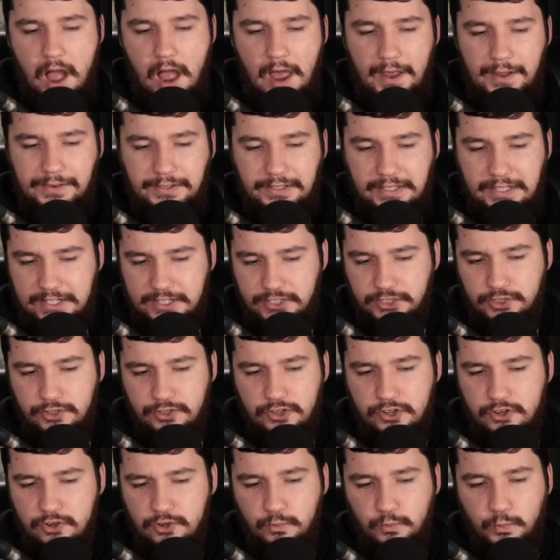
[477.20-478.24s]
unless you
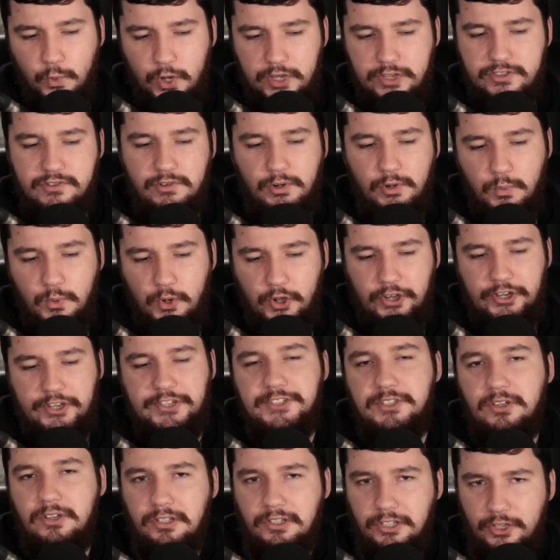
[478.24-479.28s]
knew what you were
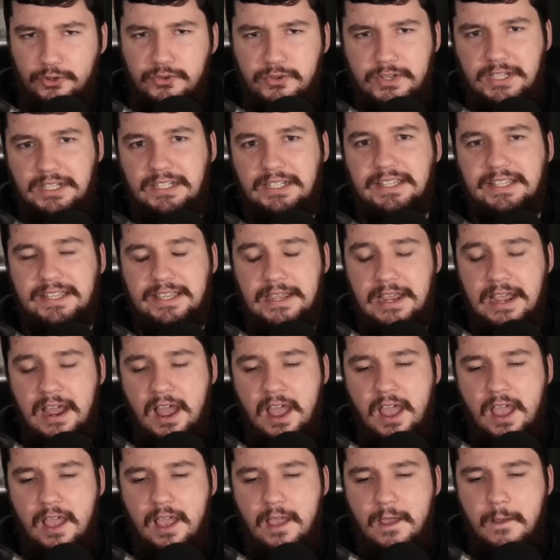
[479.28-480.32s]
working on locally,
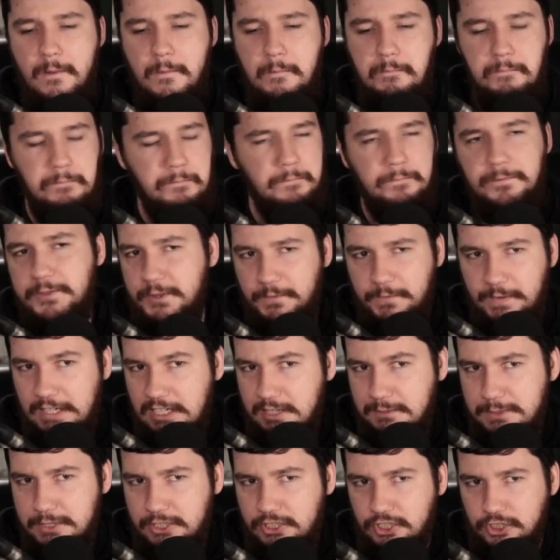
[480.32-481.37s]

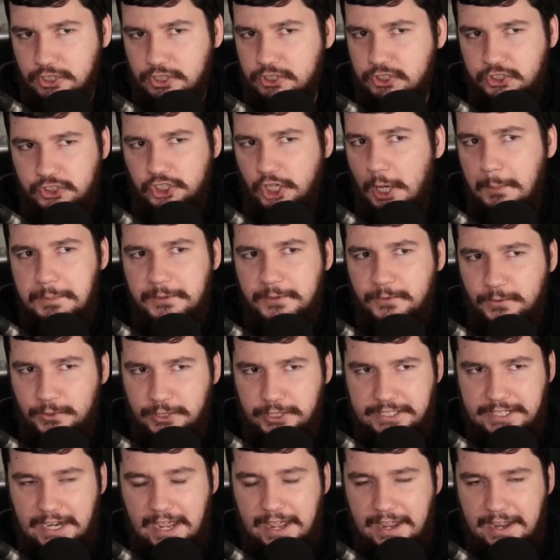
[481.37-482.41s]
development just stopped for
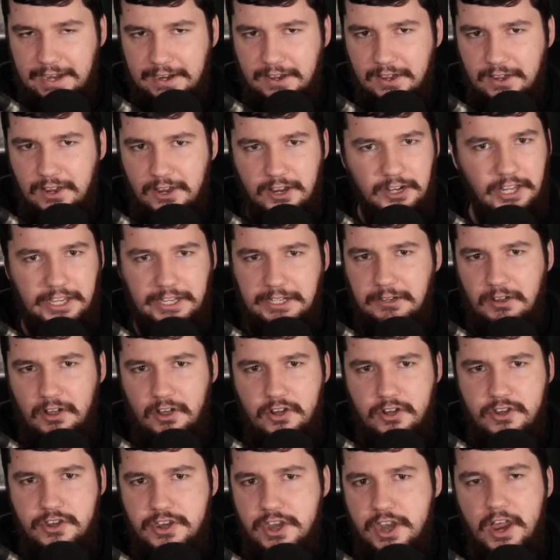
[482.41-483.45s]
a day. Like,
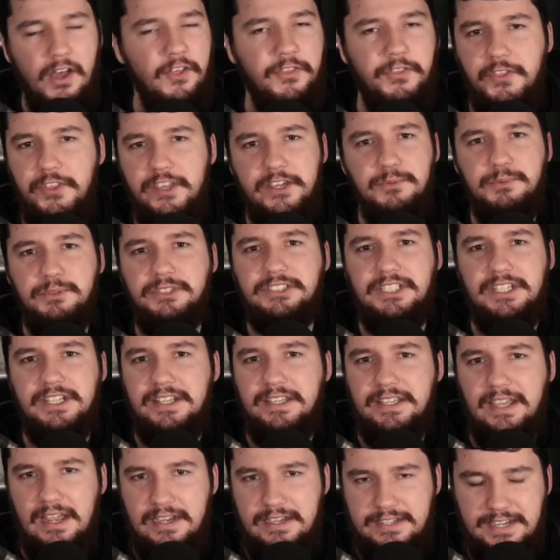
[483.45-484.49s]
nothing was going
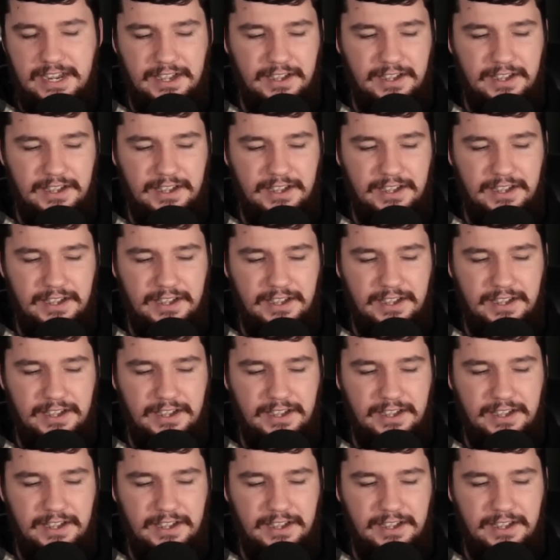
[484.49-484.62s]
to get